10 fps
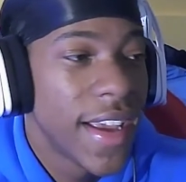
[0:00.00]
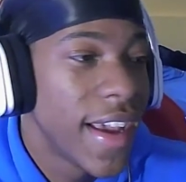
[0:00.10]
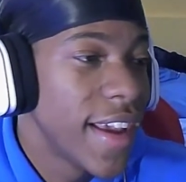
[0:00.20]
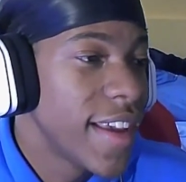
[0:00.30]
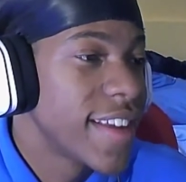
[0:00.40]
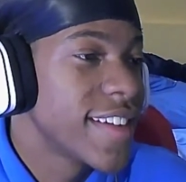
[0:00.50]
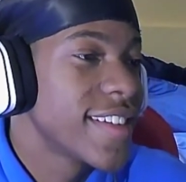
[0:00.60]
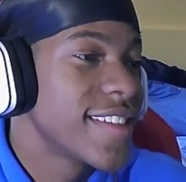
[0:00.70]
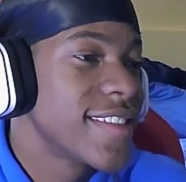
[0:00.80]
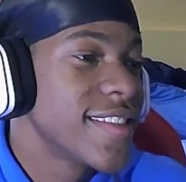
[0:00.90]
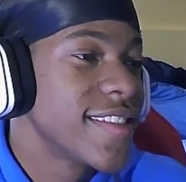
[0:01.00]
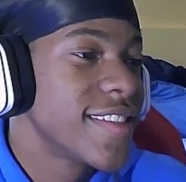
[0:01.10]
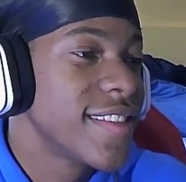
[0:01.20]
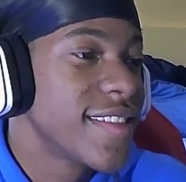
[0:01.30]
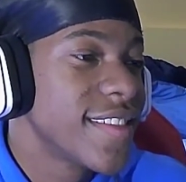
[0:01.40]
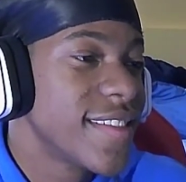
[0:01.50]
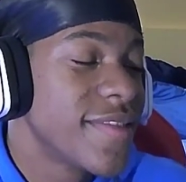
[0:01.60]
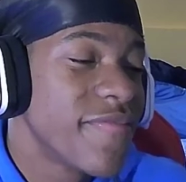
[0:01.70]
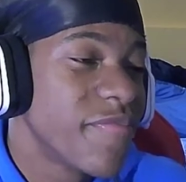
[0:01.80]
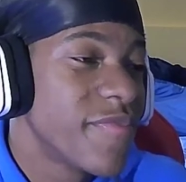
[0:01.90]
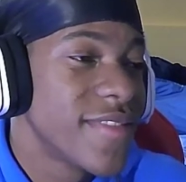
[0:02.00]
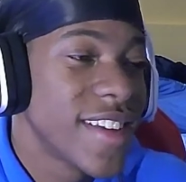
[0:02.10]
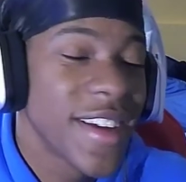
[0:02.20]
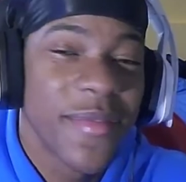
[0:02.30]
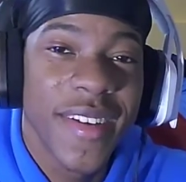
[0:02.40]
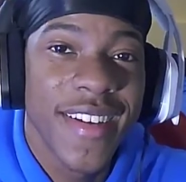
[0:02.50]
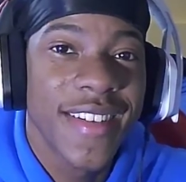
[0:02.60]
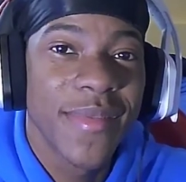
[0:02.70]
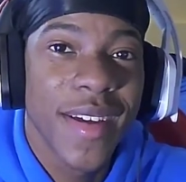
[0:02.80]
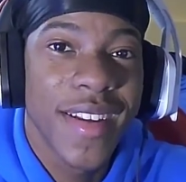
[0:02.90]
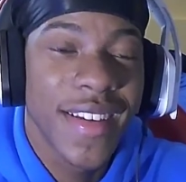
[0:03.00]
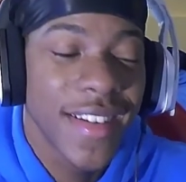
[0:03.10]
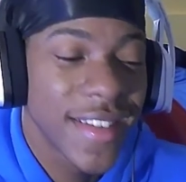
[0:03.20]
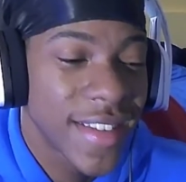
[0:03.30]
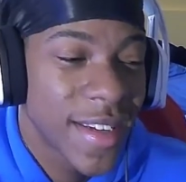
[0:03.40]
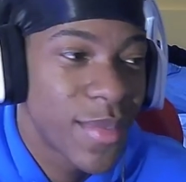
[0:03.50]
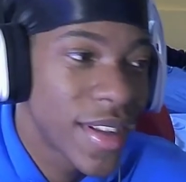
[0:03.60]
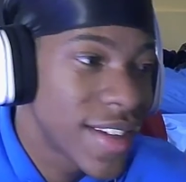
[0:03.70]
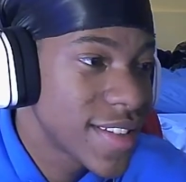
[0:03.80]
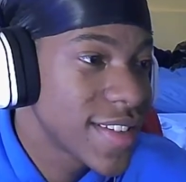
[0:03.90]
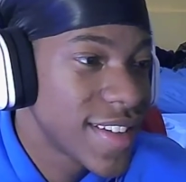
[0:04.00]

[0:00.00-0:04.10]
And yeah, man, that's about it. Y'all stay blessed.